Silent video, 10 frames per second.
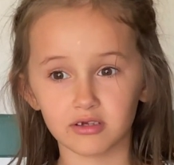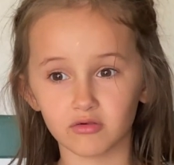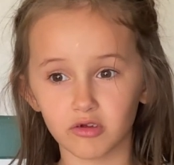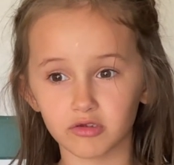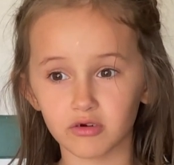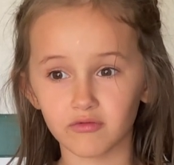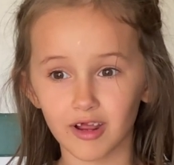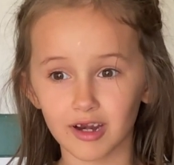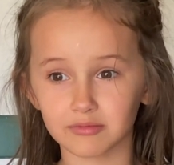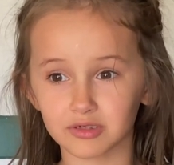Sweltered
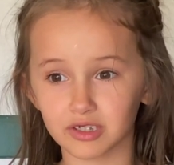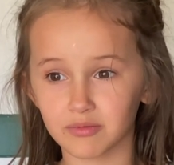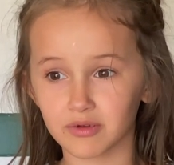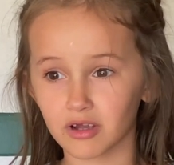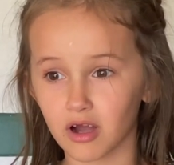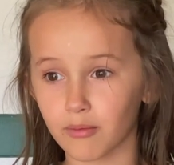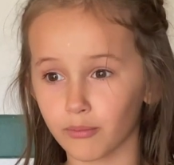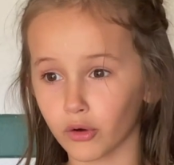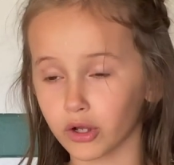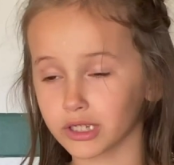venom sleeping got,
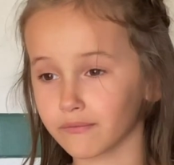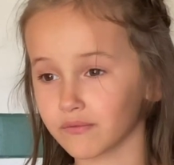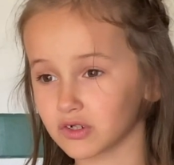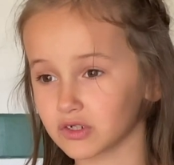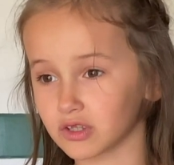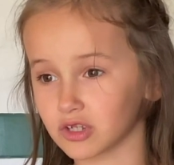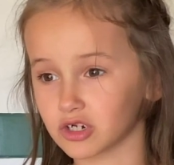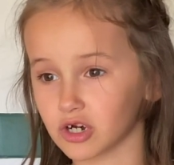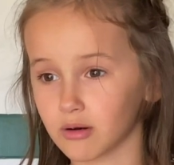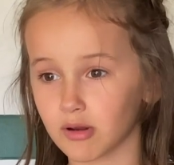boiled at first in the
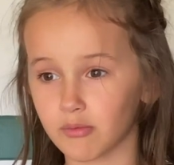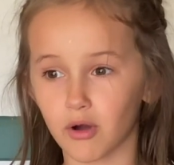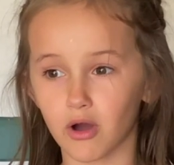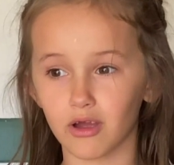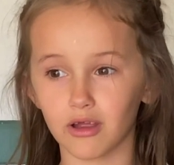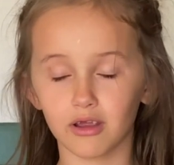charmed pot.